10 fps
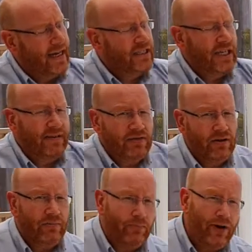achieve
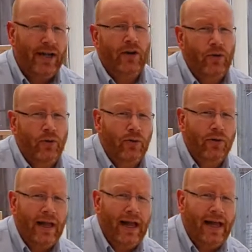some pretty
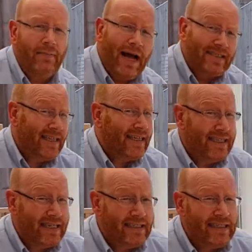cool
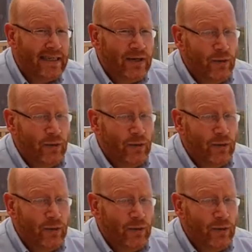aesthetics,